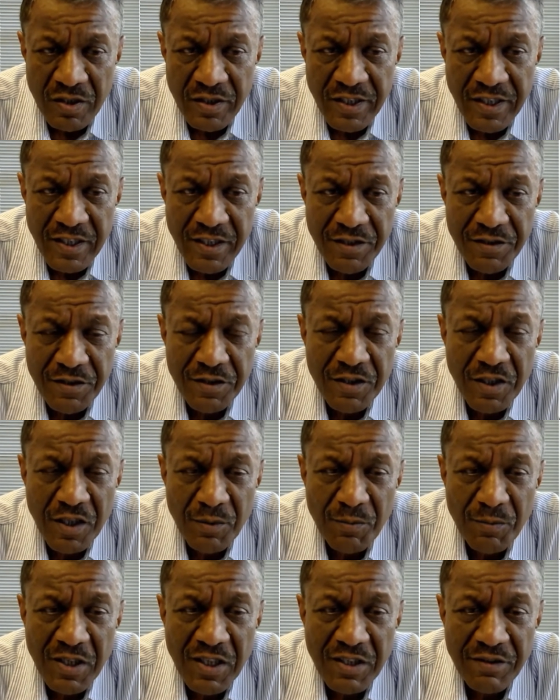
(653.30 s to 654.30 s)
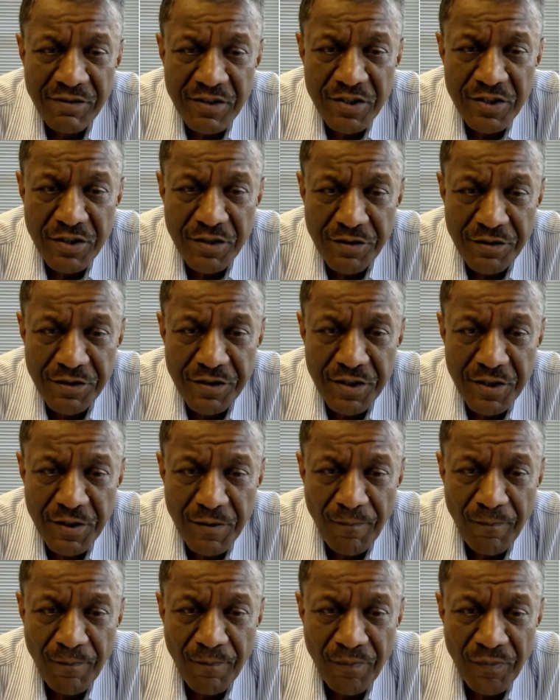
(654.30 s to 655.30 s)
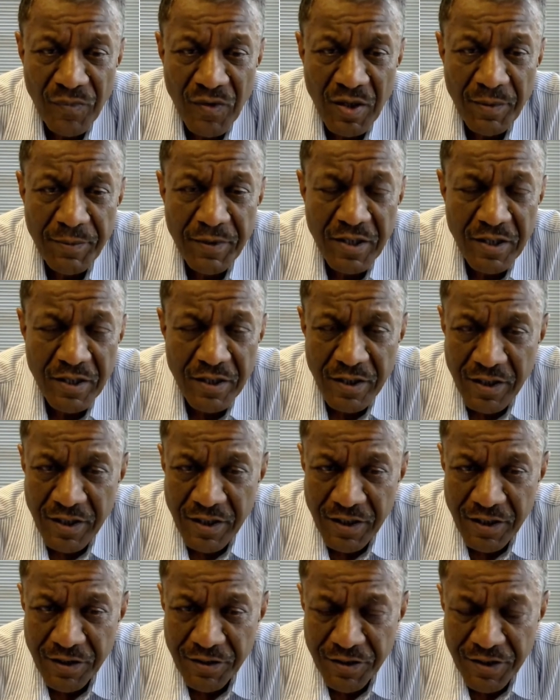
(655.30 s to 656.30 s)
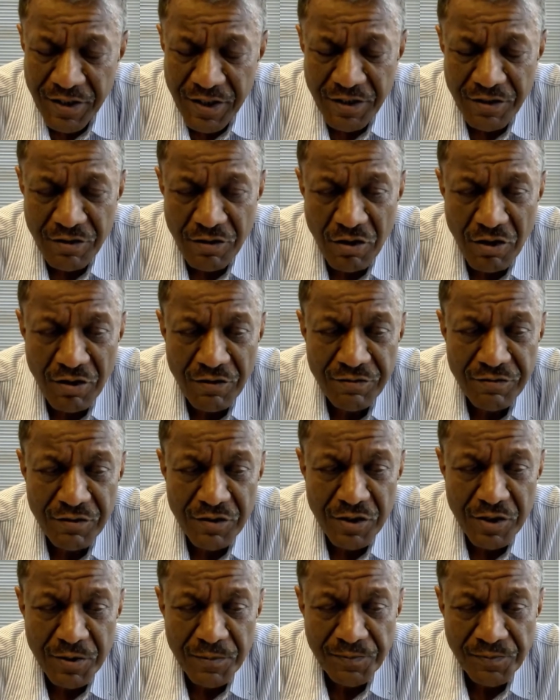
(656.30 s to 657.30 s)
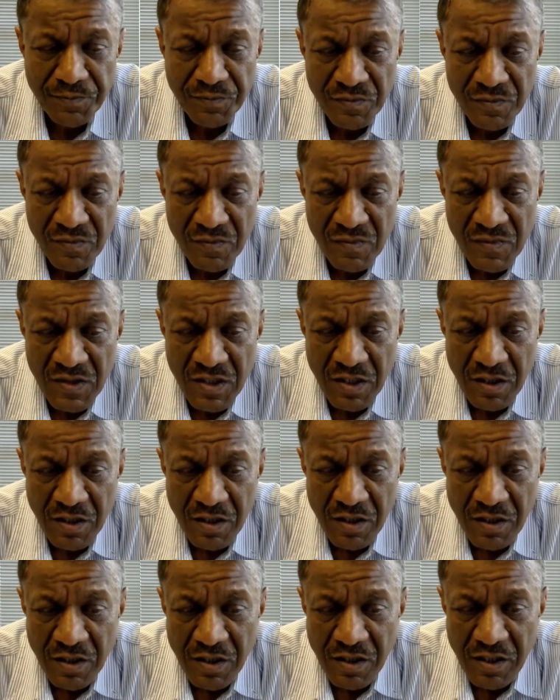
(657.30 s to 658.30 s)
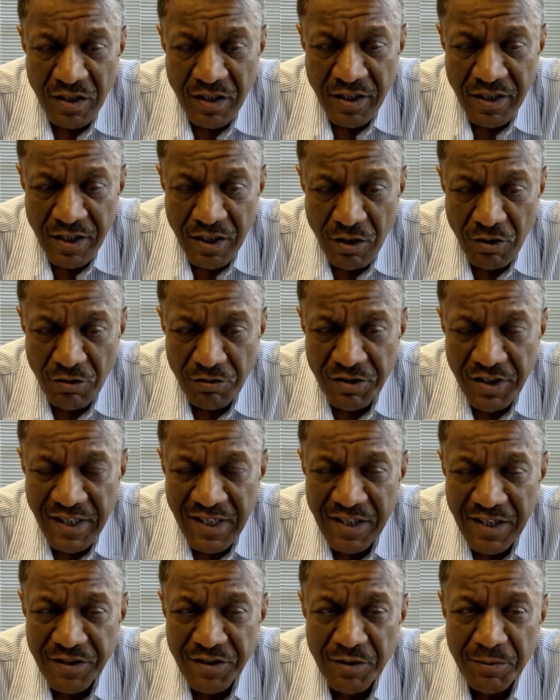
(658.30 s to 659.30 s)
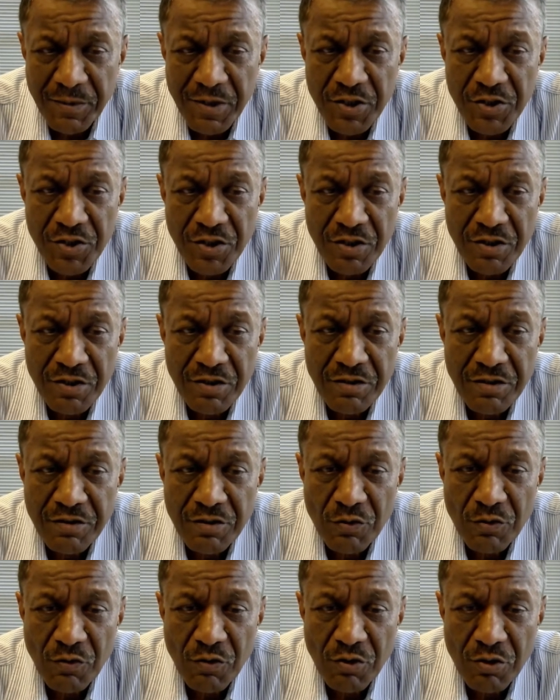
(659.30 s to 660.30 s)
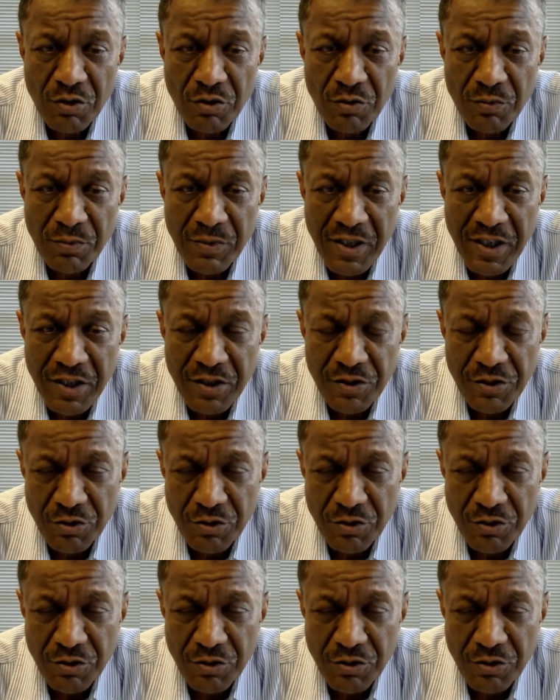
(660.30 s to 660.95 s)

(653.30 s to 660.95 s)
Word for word: Then is the thermal efficiency. I mean in these days of uh, greenhouse gas emissions you want to make